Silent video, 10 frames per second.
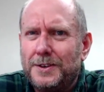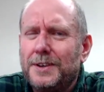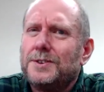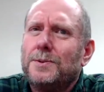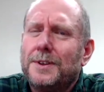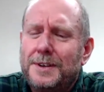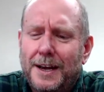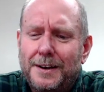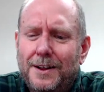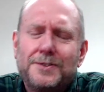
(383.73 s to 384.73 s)
So when the
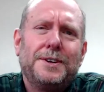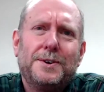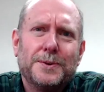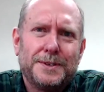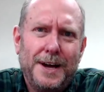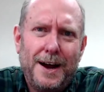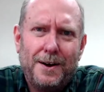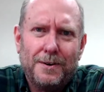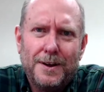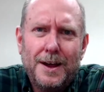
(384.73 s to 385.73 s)
technology goes
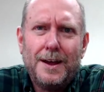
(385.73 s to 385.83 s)
down,